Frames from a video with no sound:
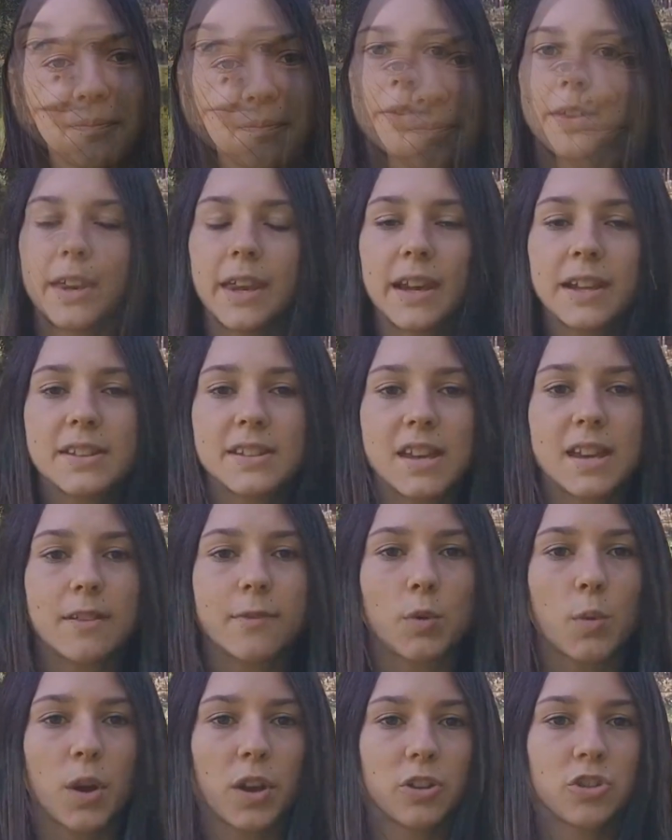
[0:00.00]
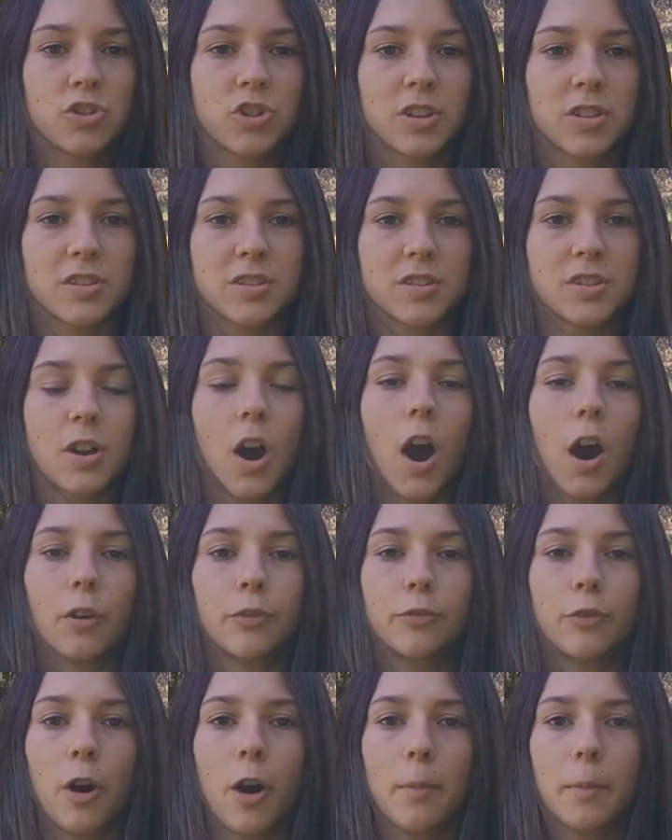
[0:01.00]
The next set of questions are
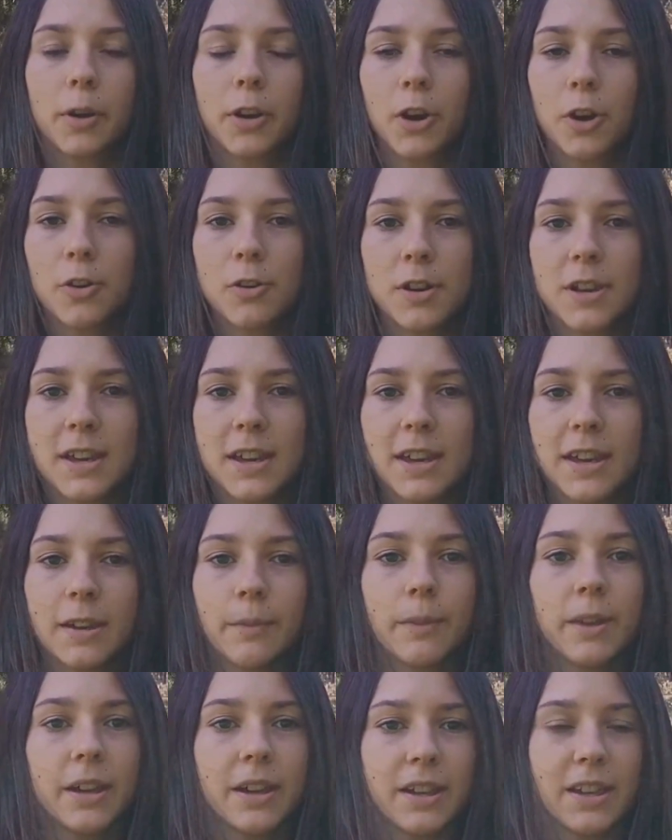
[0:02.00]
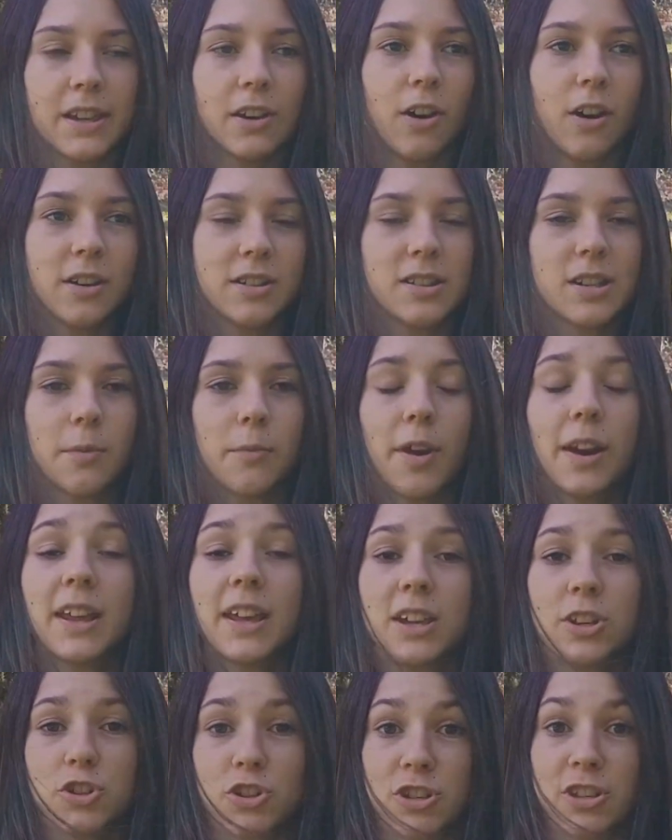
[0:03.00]
from Koki. He asked some really
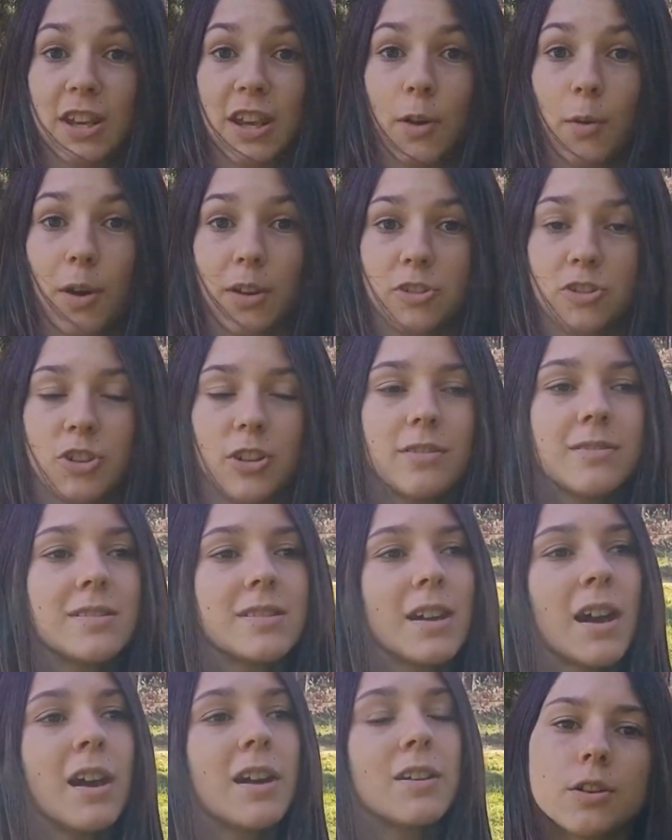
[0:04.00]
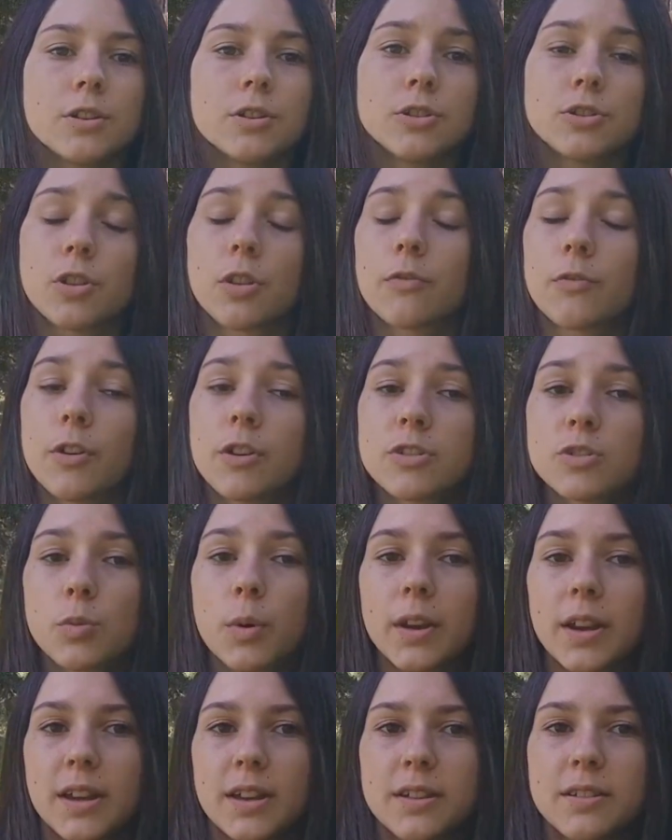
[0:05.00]
interesting questions. So the first
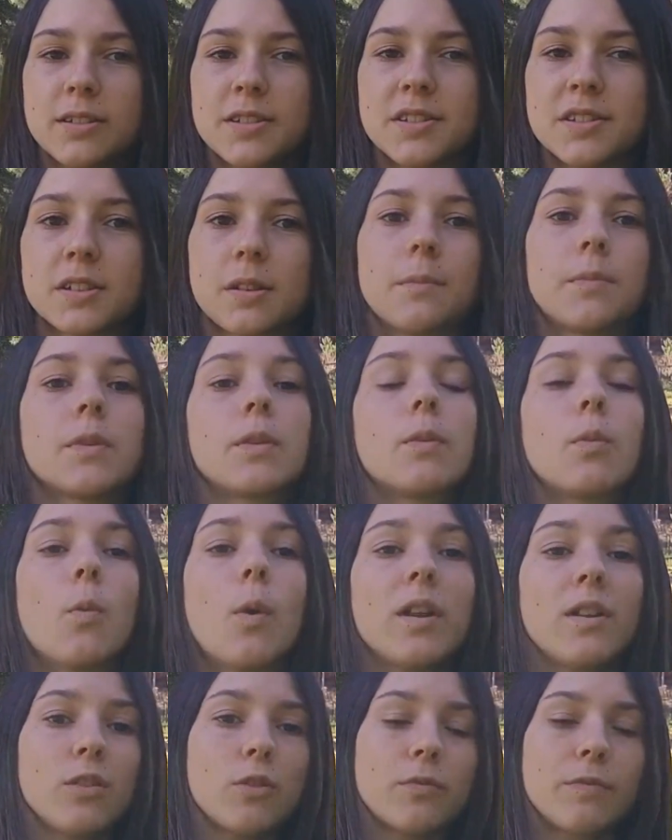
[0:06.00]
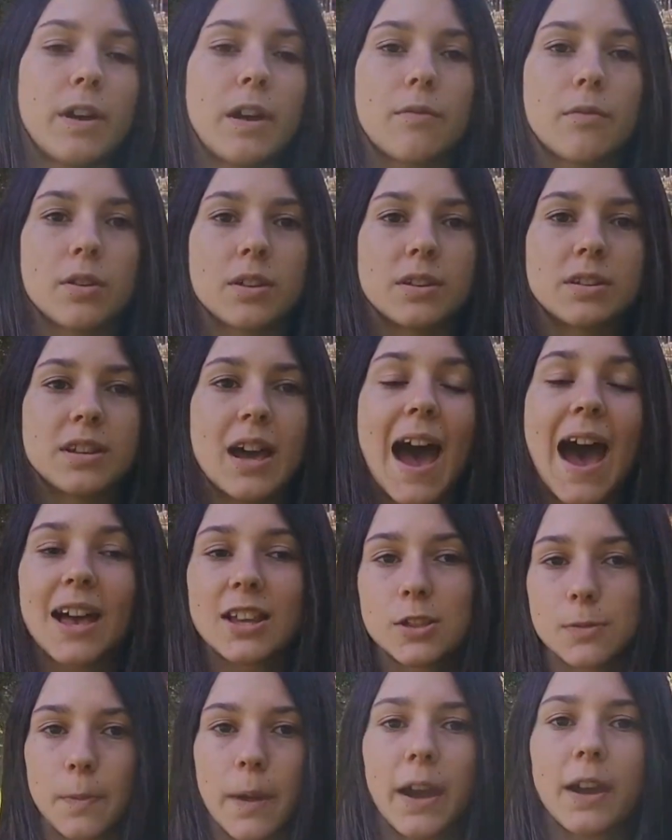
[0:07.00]
one is, what is your favorite
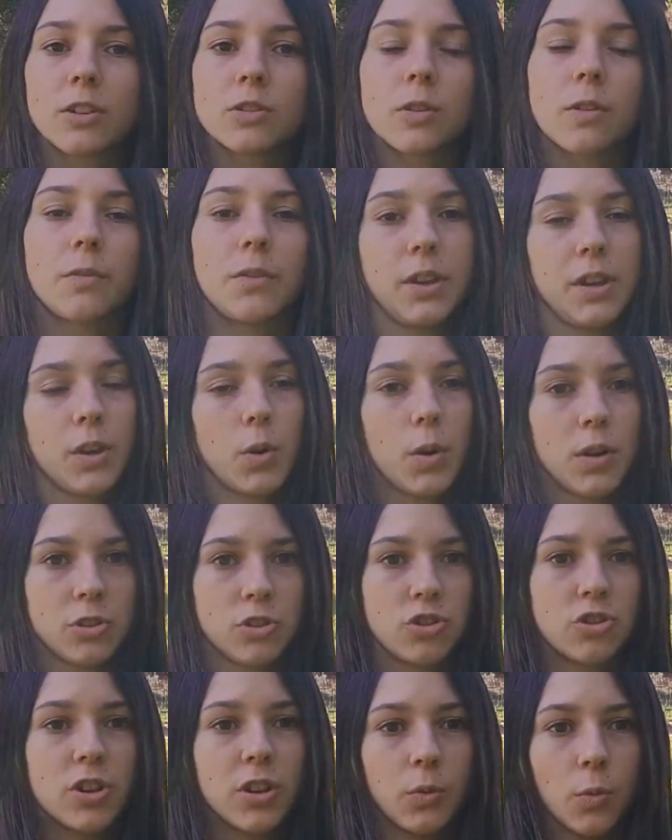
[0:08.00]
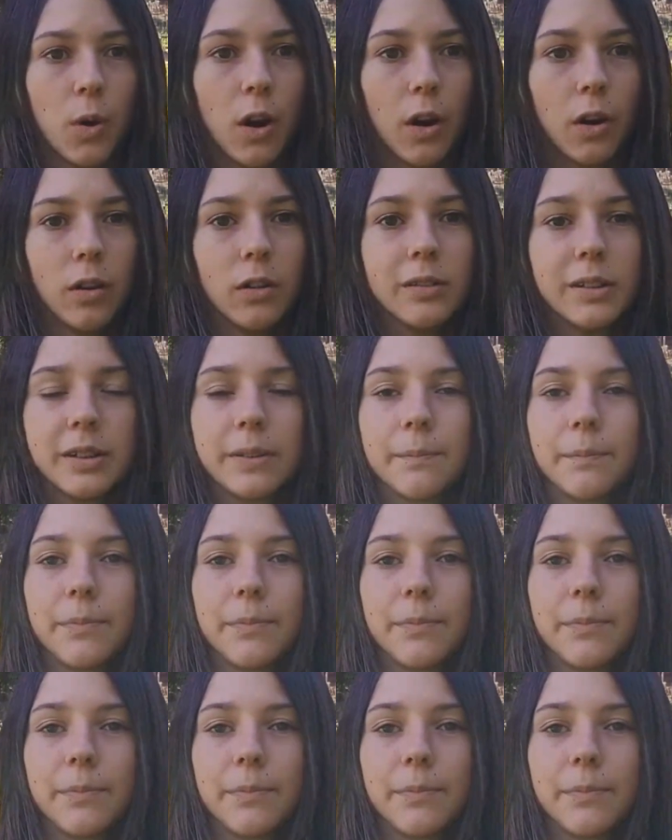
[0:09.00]
aspect of the equestrian world?